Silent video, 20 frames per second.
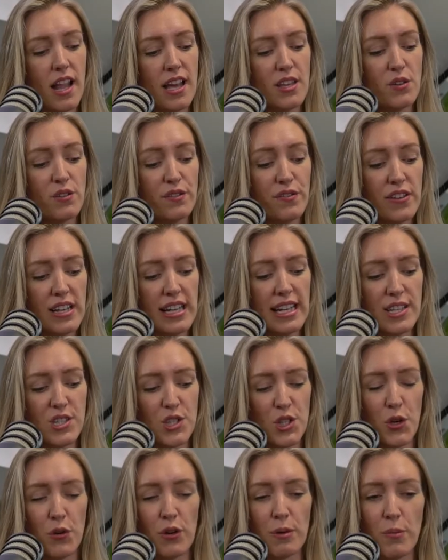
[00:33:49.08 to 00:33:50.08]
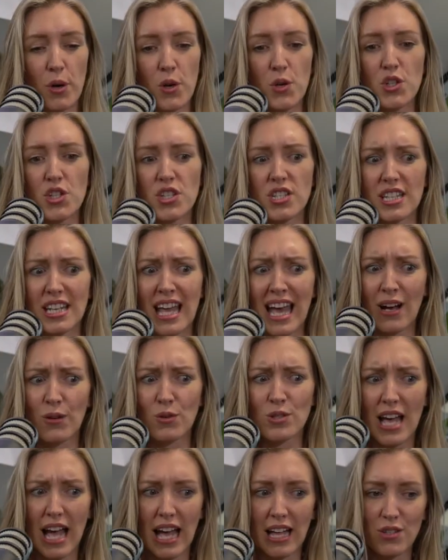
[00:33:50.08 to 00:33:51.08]
like your feelings and your emotions and how
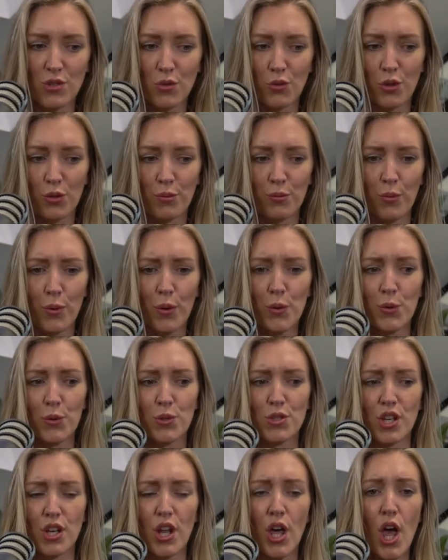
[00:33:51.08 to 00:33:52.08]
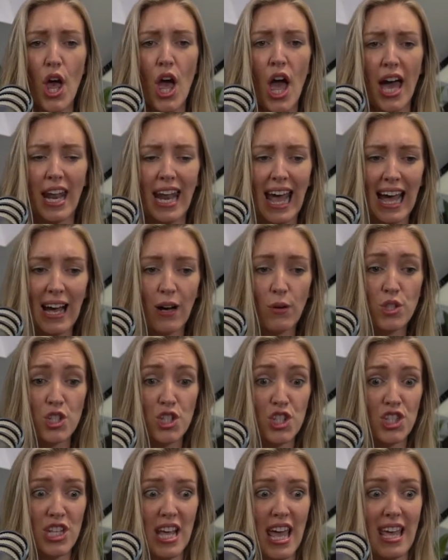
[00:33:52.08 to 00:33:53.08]
to handle your moods and and how to
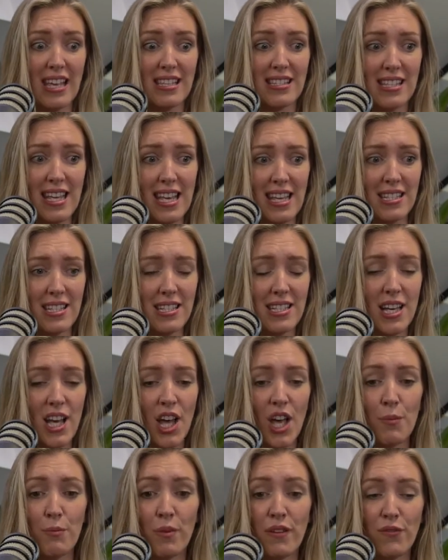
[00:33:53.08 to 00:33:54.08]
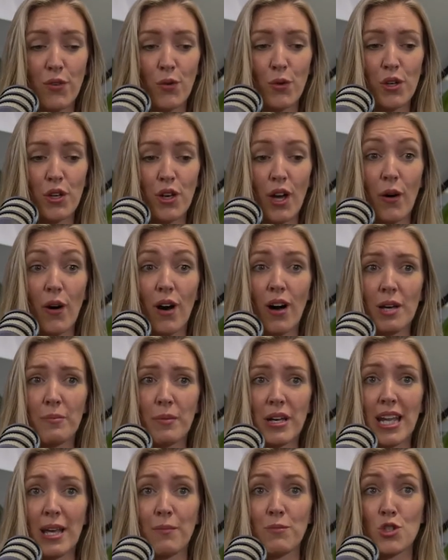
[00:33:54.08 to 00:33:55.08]
just exist before you go. Hi,
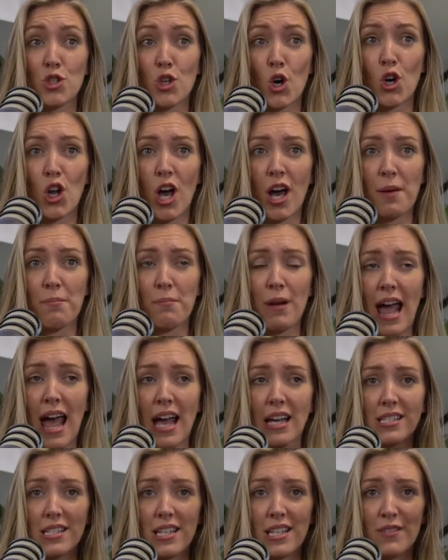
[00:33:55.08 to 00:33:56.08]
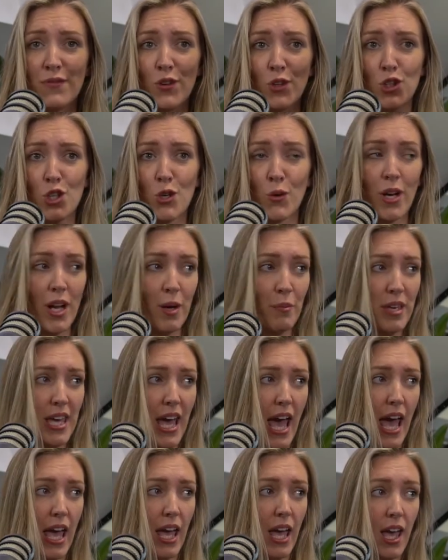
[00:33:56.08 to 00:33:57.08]
my name's John. I'm black, six foot two, and I'm
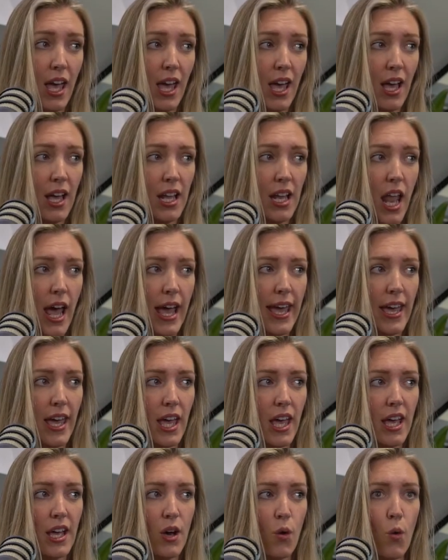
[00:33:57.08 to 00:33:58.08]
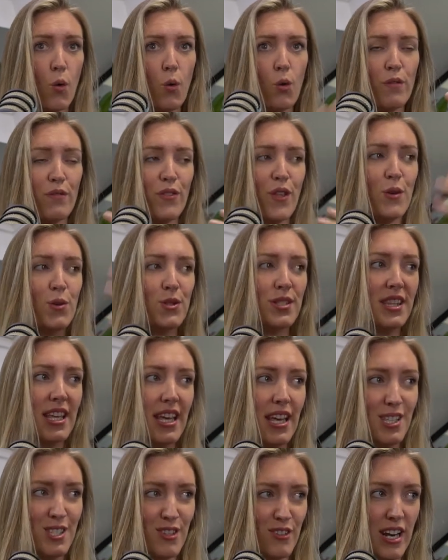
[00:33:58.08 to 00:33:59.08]
gay. Mm. Like all of those
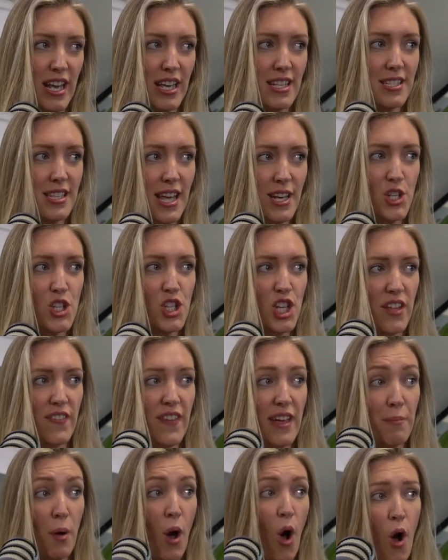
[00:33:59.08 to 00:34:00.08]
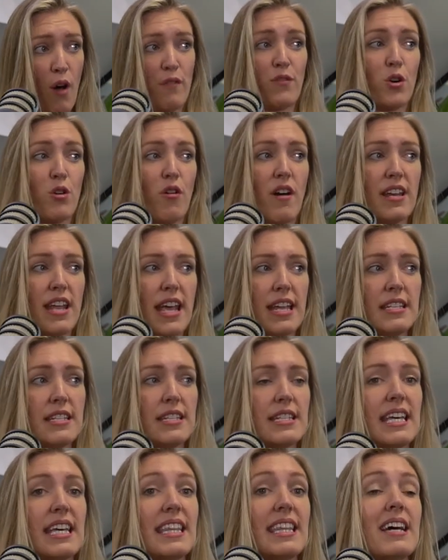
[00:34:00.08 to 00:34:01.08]
things are an extension and they're part of your
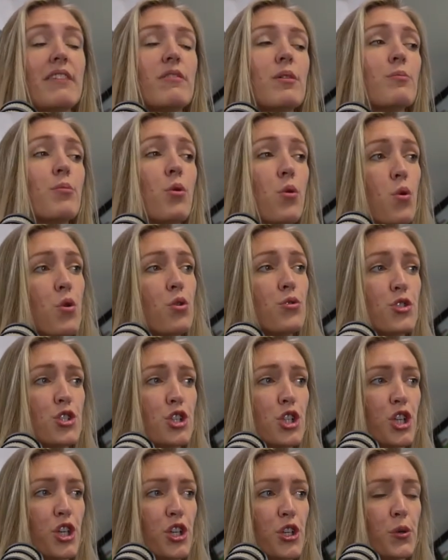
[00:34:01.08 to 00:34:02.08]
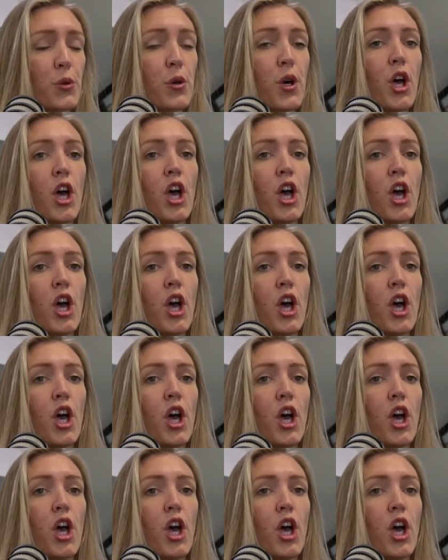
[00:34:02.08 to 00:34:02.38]
identity and they're important to you.